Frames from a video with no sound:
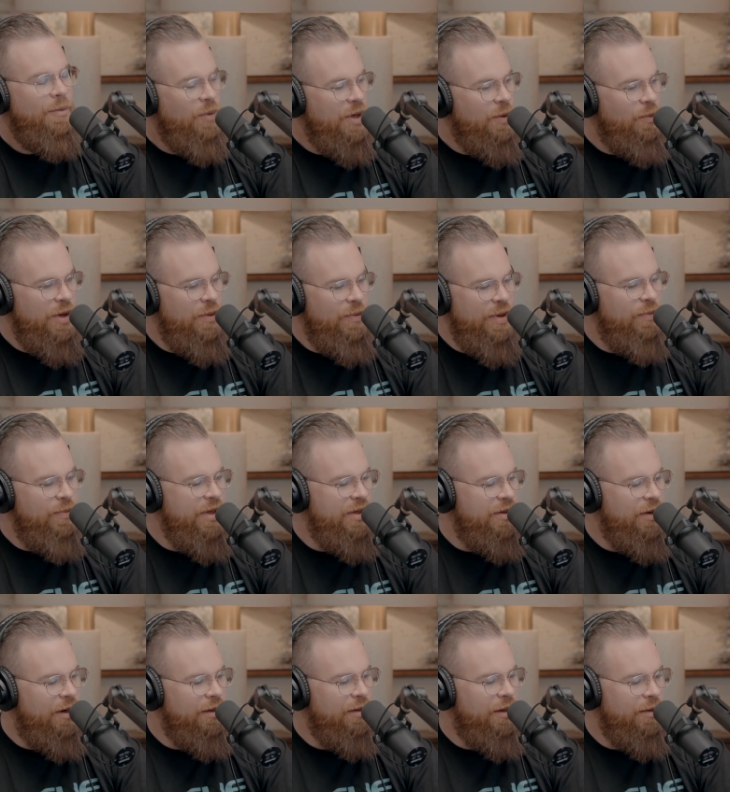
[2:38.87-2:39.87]
we, we, we
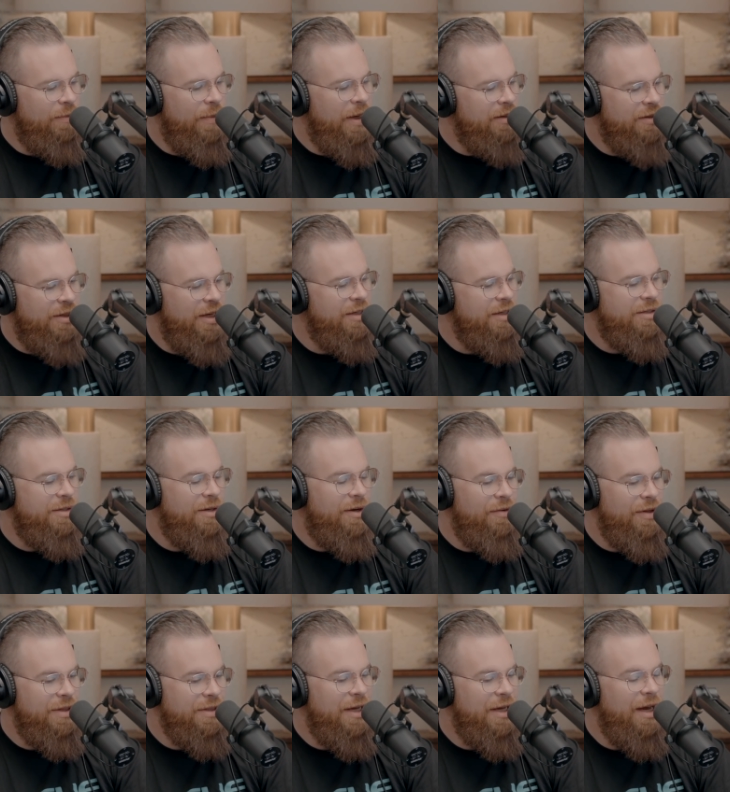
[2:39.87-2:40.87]
talked about Tesla
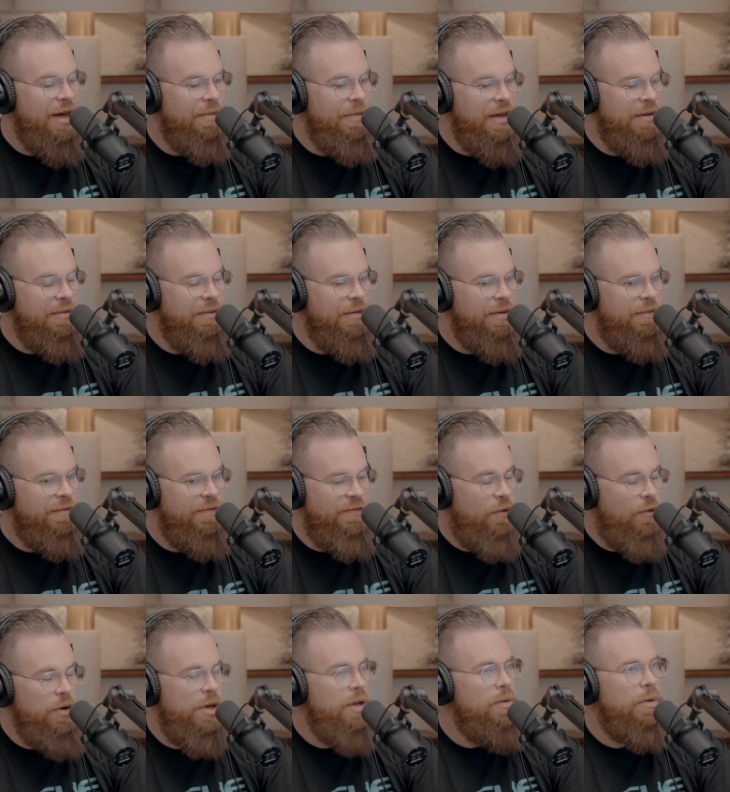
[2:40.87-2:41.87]
all the time, and
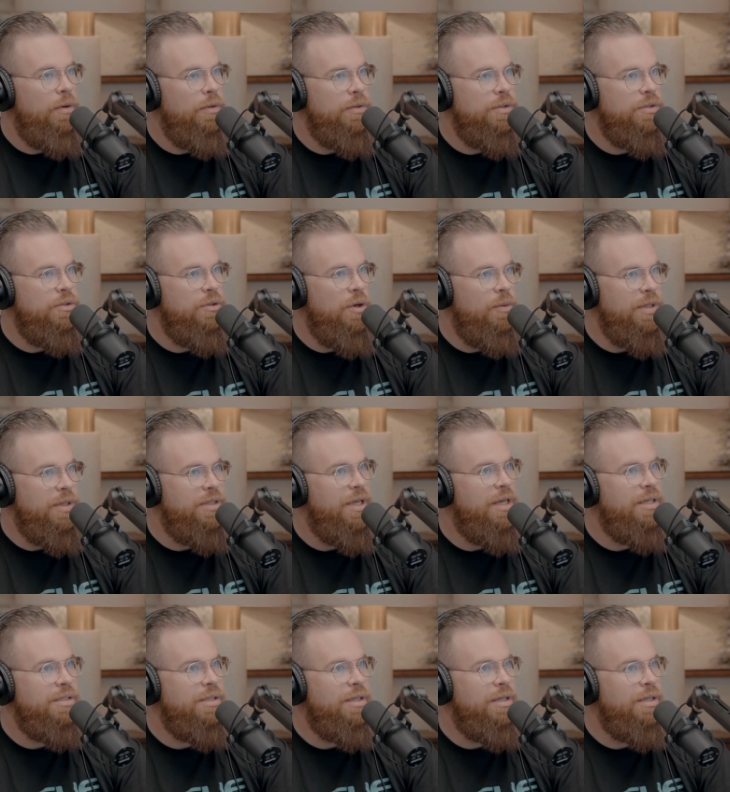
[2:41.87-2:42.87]
four year olds know what
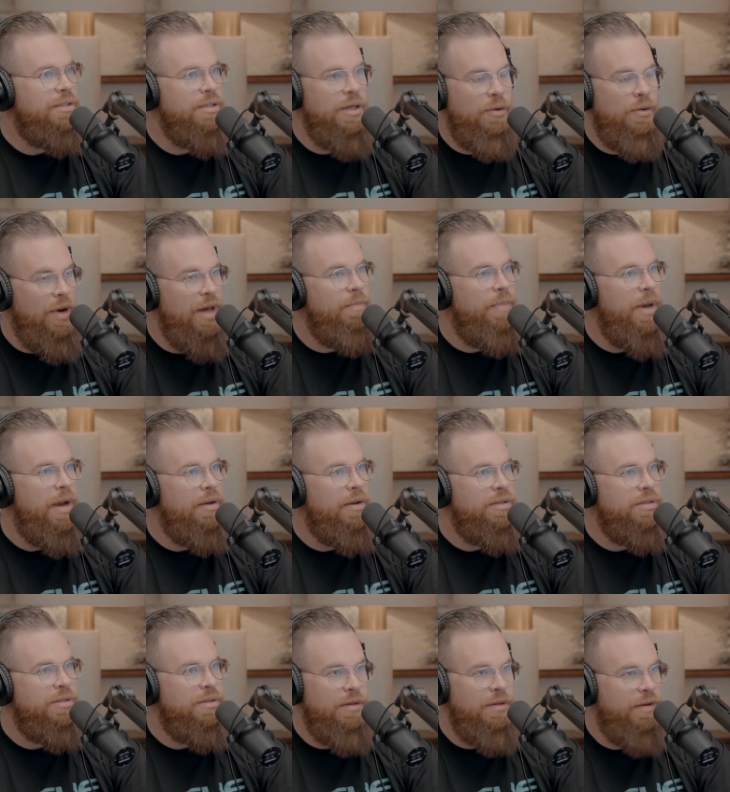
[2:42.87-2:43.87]
Tesla is, and
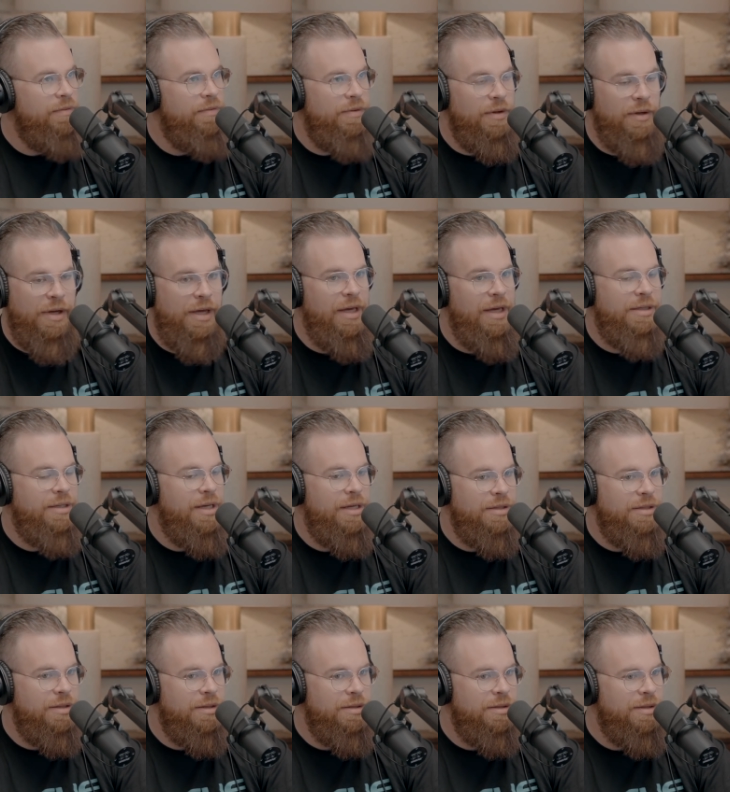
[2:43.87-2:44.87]
grandparents love looking at
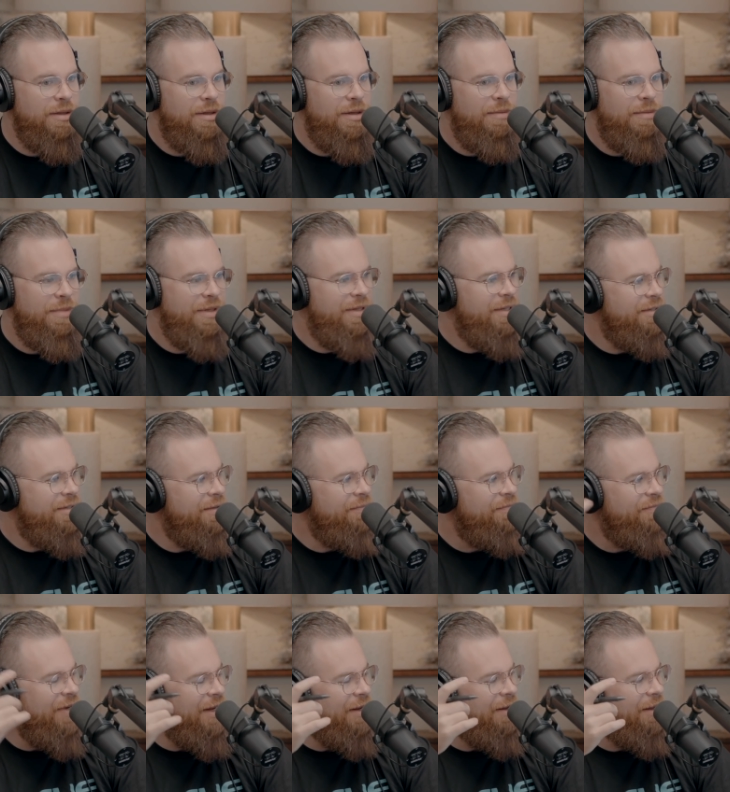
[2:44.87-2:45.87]
Teslas. But this
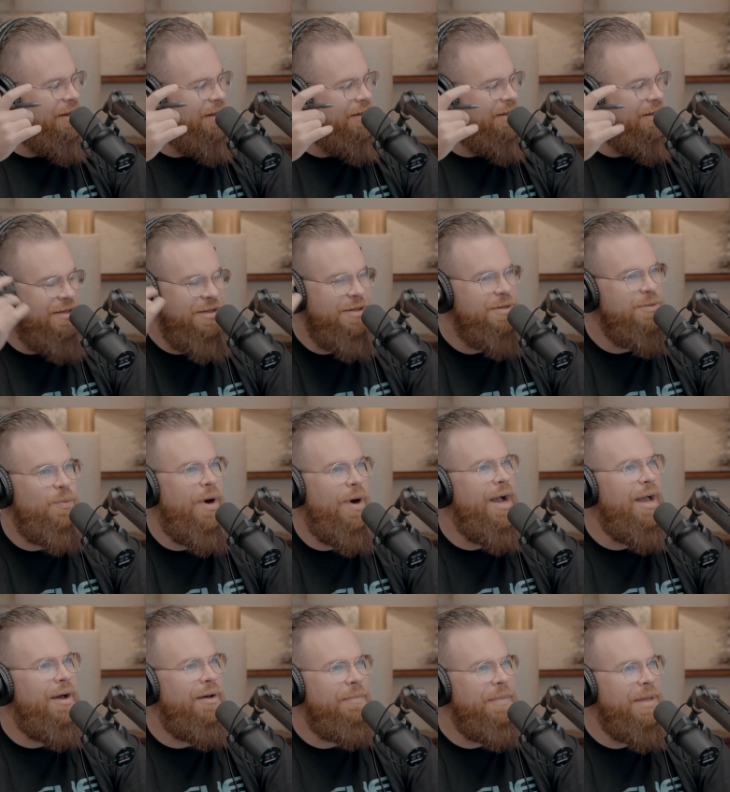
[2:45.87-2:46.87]
this is just
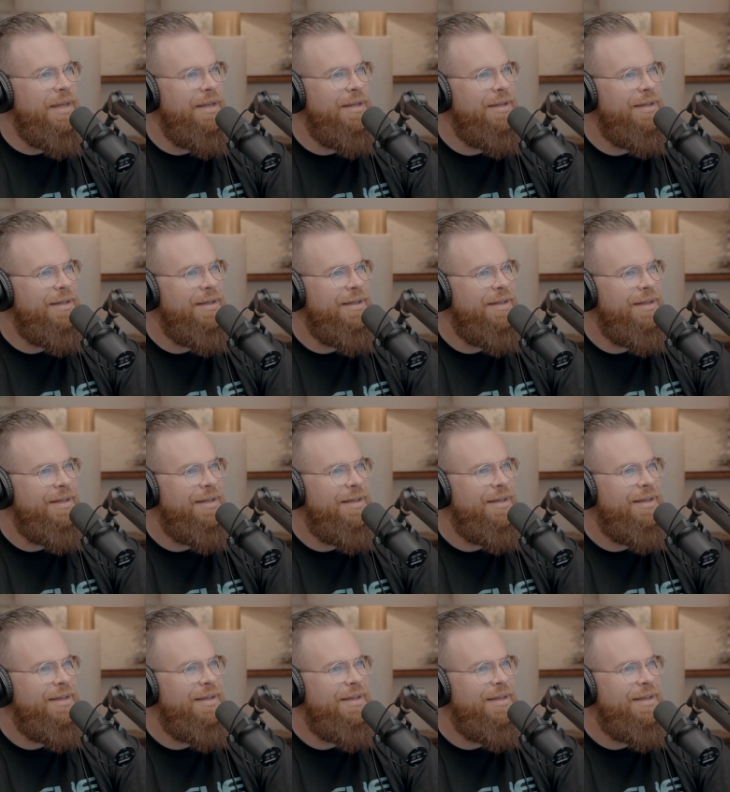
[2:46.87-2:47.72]
wild. I mean, yeah, nobody knows